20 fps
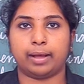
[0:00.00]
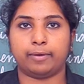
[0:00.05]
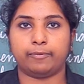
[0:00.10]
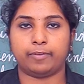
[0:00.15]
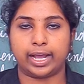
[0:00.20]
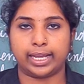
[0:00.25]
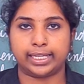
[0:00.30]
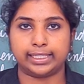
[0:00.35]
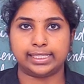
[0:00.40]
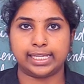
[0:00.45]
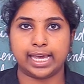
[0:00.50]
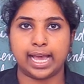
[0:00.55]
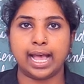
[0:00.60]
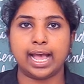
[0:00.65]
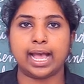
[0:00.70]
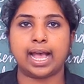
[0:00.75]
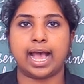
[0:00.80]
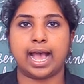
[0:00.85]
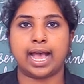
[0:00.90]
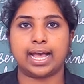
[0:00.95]

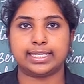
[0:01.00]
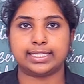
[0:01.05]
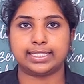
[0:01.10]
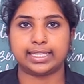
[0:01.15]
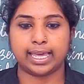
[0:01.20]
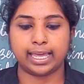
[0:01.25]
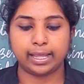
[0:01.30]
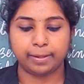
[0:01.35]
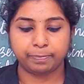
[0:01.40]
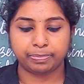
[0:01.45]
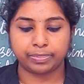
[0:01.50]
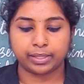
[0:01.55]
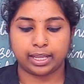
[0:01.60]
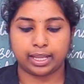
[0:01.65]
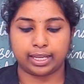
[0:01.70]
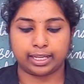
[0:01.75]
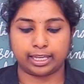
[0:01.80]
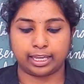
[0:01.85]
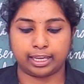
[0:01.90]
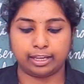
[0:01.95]
vaidya as a
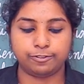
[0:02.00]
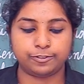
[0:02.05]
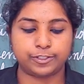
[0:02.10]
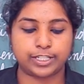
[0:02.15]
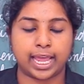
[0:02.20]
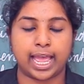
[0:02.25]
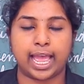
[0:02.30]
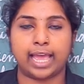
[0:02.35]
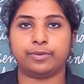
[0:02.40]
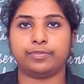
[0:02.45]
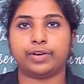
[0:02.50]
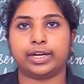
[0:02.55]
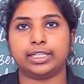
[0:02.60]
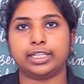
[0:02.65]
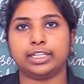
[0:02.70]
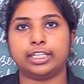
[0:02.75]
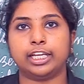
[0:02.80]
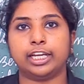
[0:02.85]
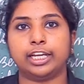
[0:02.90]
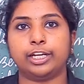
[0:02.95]
gift, and what
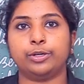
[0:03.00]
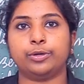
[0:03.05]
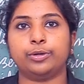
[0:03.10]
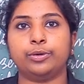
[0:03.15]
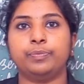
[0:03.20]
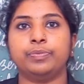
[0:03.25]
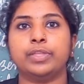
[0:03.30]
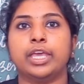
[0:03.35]
did he do?